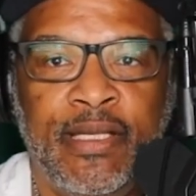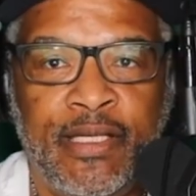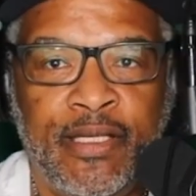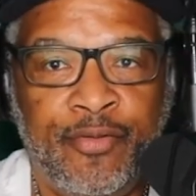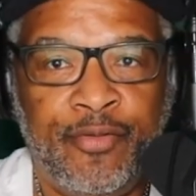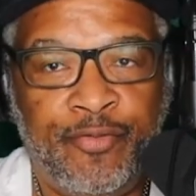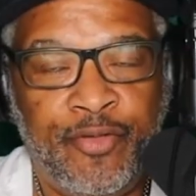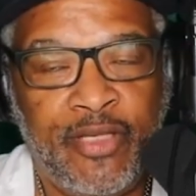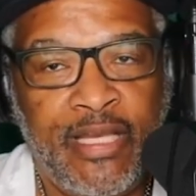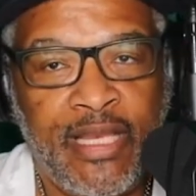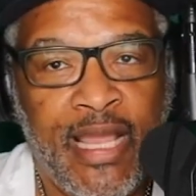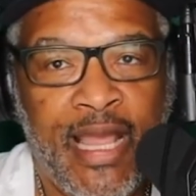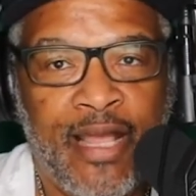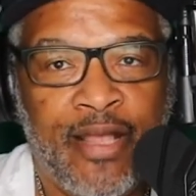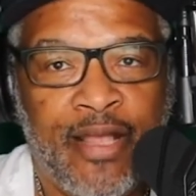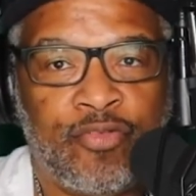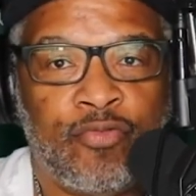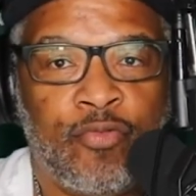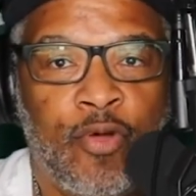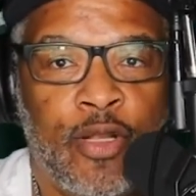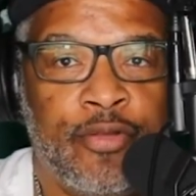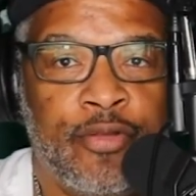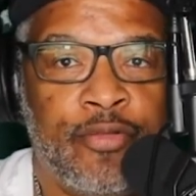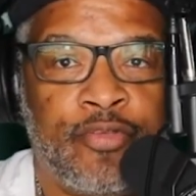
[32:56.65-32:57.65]
If you
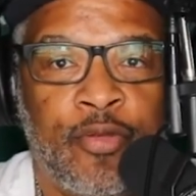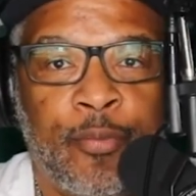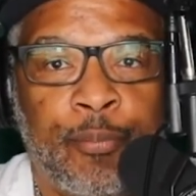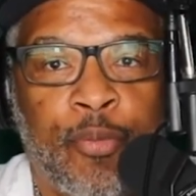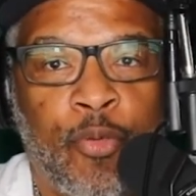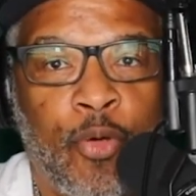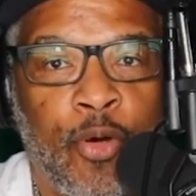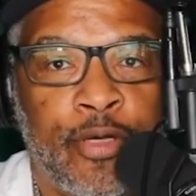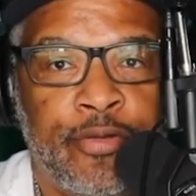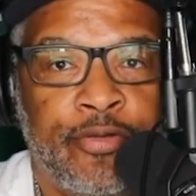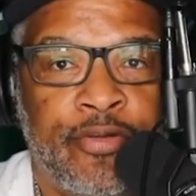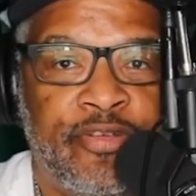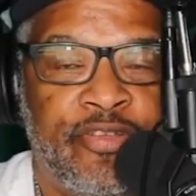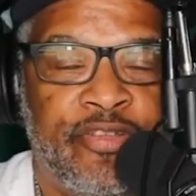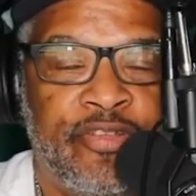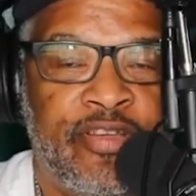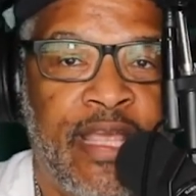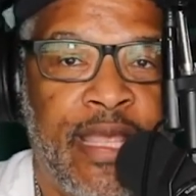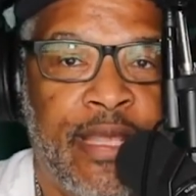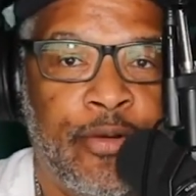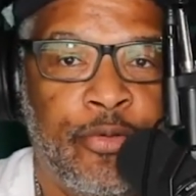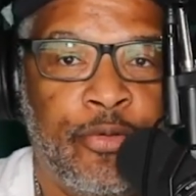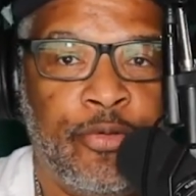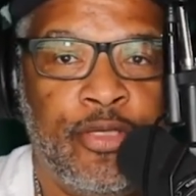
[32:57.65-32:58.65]
guys want to support the
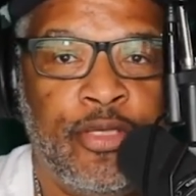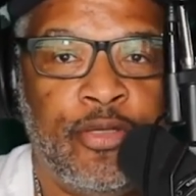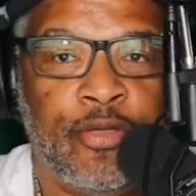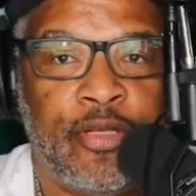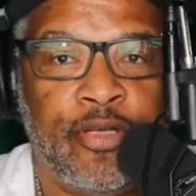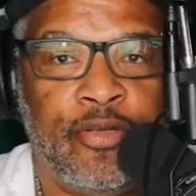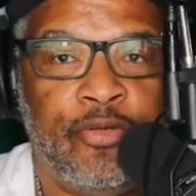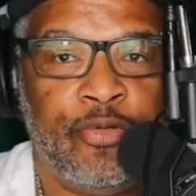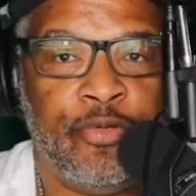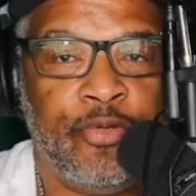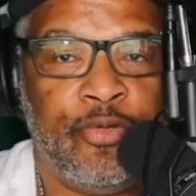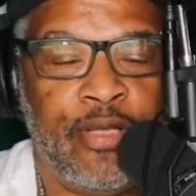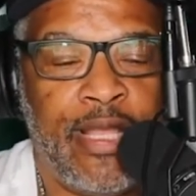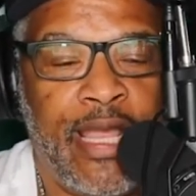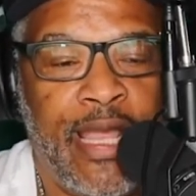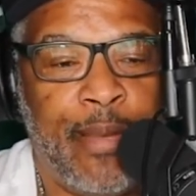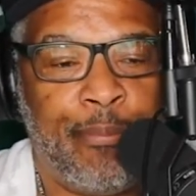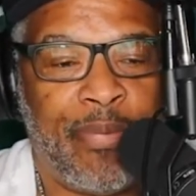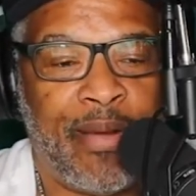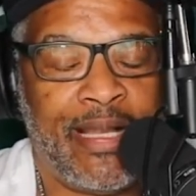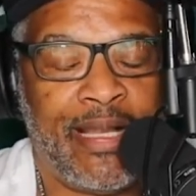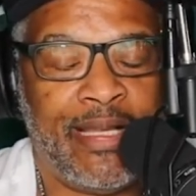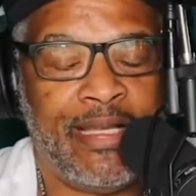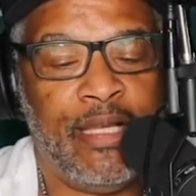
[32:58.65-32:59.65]
channel, you can do
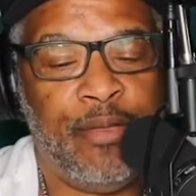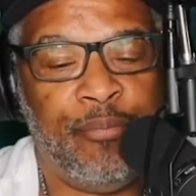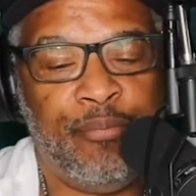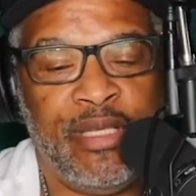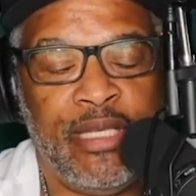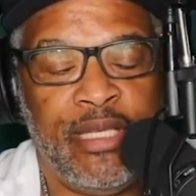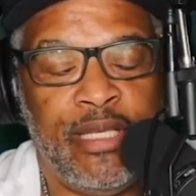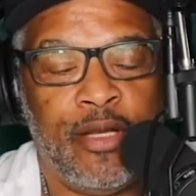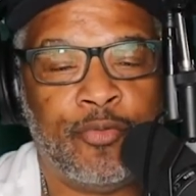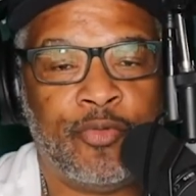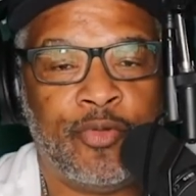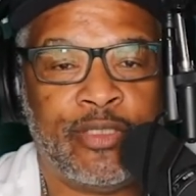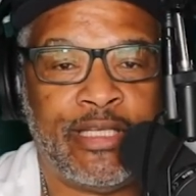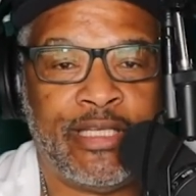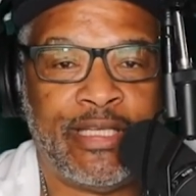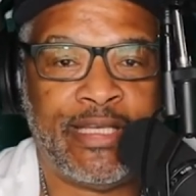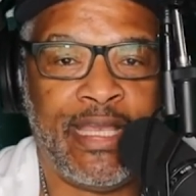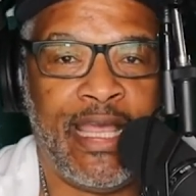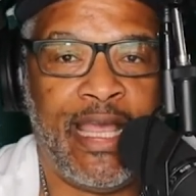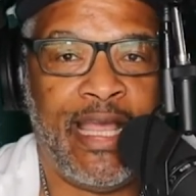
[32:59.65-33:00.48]
that by hitting me up with the